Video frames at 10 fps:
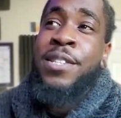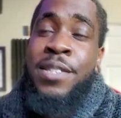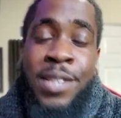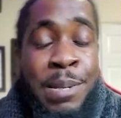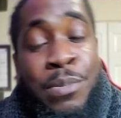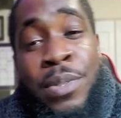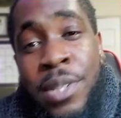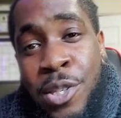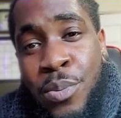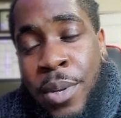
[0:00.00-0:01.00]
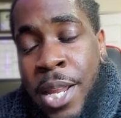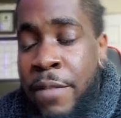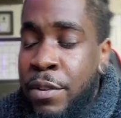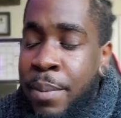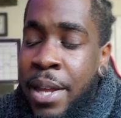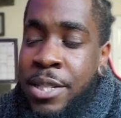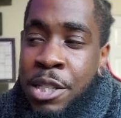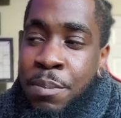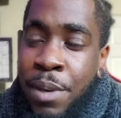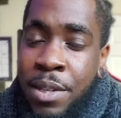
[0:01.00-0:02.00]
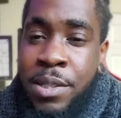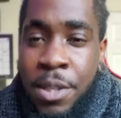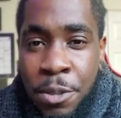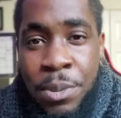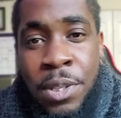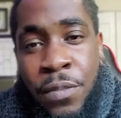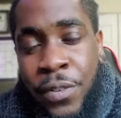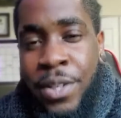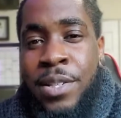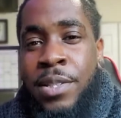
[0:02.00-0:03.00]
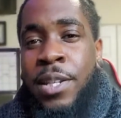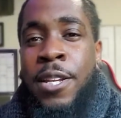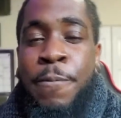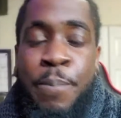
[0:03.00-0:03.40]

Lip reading: Disclaimer with this one: everybody's experience is gonna be different. I understand.